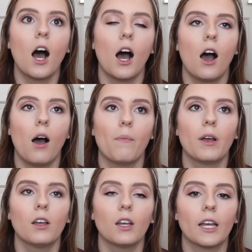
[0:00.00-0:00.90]

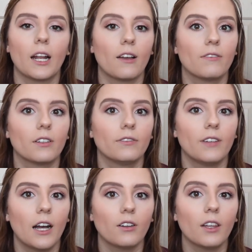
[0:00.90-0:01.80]
And I've
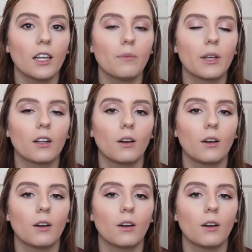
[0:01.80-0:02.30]
found them at